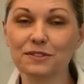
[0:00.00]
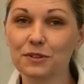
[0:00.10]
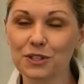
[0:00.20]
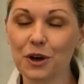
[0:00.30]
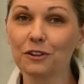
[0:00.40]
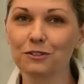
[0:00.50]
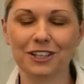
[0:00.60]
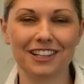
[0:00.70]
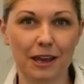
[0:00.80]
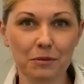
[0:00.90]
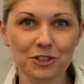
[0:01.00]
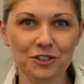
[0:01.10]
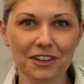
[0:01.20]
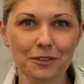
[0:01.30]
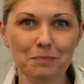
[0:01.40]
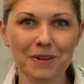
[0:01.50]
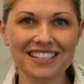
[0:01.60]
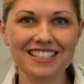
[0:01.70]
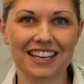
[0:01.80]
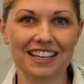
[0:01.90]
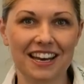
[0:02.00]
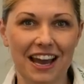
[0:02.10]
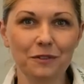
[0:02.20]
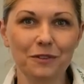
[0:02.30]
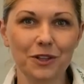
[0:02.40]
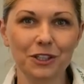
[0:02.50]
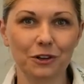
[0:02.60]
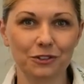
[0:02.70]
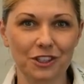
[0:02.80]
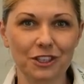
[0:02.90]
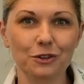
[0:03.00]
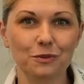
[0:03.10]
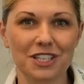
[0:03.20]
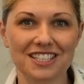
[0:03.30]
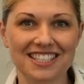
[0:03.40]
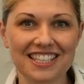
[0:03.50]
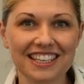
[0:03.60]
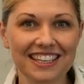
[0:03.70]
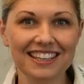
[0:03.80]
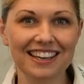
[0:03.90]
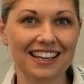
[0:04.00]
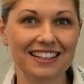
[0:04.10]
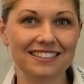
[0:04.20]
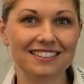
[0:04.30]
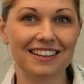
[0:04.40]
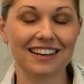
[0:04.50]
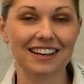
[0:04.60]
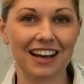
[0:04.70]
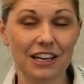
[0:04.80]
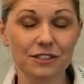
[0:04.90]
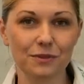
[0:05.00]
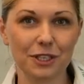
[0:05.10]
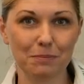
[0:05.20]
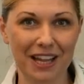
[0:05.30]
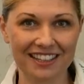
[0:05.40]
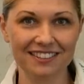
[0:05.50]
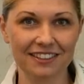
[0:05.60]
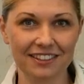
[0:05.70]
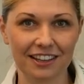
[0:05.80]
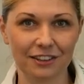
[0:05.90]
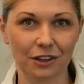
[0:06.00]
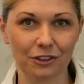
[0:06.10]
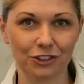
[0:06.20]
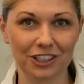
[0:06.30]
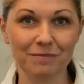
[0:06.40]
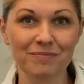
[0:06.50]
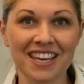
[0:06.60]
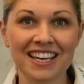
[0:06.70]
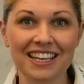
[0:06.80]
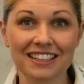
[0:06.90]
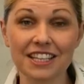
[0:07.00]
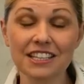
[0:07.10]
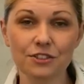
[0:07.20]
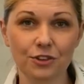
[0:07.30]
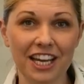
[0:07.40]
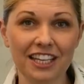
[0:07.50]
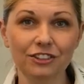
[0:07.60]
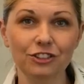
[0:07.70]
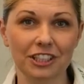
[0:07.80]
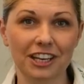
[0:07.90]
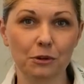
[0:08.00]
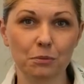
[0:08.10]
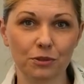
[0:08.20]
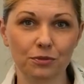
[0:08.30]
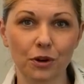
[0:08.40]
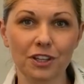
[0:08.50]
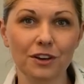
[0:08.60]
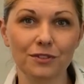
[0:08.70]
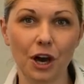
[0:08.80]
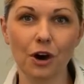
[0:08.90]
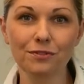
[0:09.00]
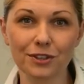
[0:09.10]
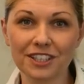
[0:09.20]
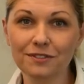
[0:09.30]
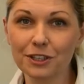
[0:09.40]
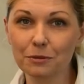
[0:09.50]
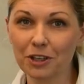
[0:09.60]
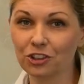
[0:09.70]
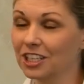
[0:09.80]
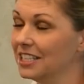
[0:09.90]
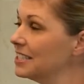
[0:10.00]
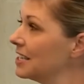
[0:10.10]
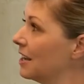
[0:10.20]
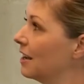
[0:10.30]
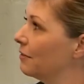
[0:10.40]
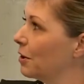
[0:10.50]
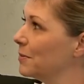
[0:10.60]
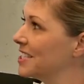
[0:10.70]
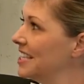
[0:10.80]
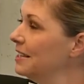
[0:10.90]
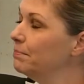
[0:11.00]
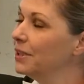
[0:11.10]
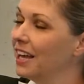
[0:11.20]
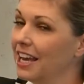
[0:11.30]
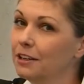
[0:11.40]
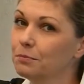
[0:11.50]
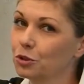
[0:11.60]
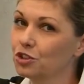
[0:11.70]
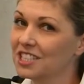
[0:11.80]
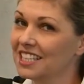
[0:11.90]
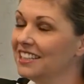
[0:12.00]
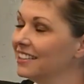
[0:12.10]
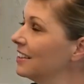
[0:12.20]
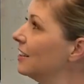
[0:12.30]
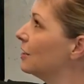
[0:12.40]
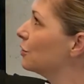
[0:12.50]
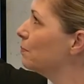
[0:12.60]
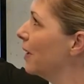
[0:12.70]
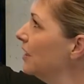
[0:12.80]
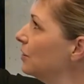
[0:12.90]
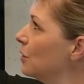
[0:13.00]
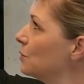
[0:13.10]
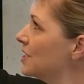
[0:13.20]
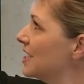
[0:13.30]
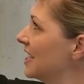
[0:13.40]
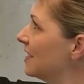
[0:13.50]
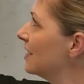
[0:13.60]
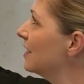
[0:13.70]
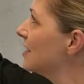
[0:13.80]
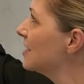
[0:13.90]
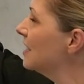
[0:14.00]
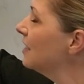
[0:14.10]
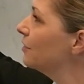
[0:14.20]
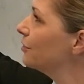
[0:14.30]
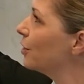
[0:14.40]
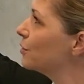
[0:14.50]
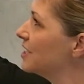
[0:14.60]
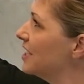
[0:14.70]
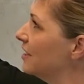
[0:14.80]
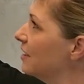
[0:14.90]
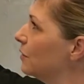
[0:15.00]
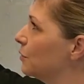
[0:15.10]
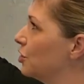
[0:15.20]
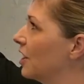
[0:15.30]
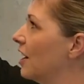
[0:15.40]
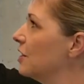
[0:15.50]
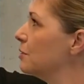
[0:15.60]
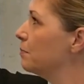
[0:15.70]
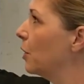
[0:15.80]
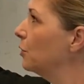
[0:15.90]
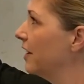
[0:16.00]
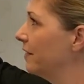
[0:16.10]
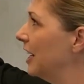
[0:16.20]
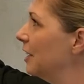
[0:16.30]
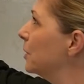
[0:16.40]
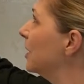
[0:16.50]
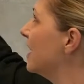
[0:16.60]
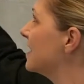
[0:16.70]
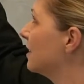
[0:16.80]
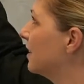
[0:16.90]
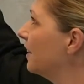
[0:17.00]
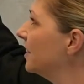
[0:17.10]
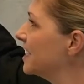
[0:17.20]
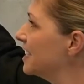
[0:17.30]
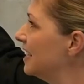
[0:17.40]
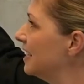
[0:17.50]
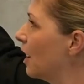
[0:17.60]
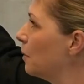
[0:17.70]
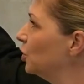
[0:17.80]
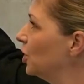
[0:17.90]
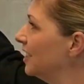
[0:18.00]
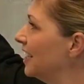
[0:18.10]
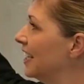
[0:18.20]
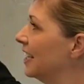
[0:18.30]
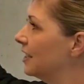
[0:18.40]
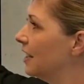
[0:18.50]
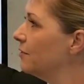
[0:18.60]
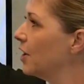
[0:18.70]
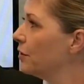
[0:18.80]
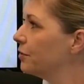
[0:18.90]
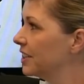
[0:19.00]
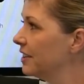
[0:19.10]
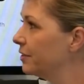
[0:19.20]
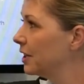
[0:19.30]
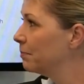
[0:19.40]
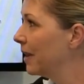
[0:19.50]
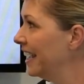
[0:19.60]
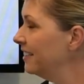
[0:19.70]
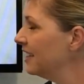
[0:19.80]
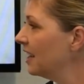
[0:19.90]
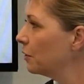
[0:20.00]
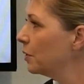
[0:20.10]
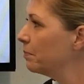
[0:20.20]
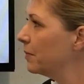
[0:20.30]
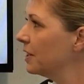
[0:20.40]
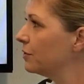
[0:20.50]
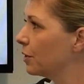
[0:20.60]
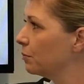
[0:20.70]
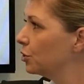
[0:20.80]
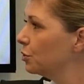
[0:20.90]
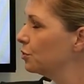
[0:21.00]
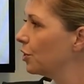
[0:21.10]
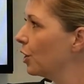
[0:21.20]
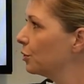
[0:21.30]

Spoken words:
was all for the laboratory equipment, and now we will continue with the seeding and also with the planting technology. In this range, in our portfolio, we offer different machines from a simple hand-push seeder to belt-cone seeder, single-row seeder, which are also both available as a direct seeding option. Then we offer different planting equipment from 2-row